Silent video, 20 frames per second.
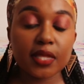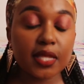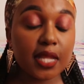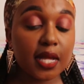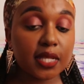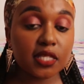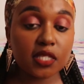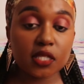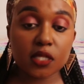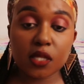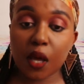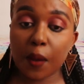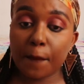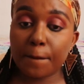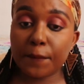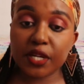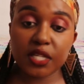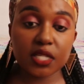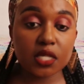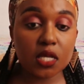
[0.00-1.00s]
that's
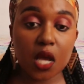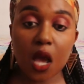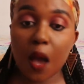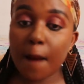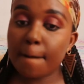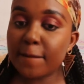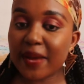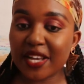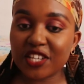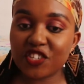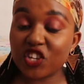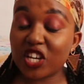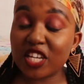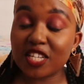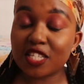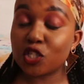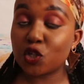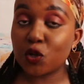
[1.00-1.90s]
pretty much it.